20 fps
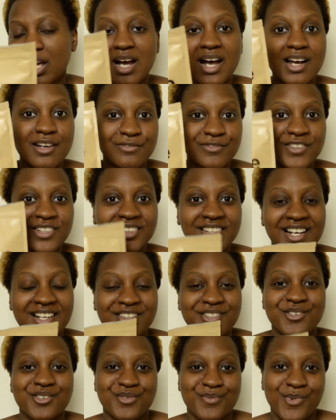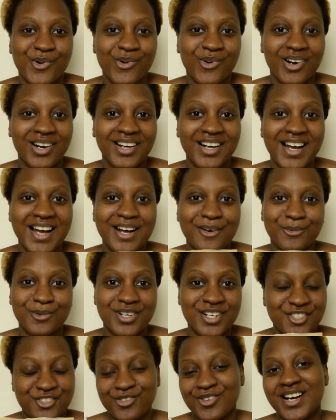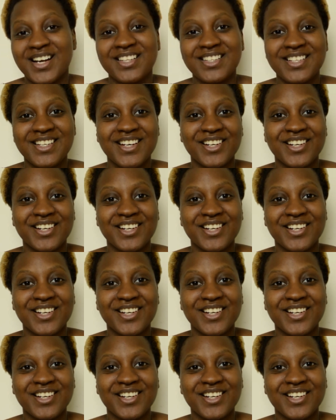I feel like there's more. I want to try the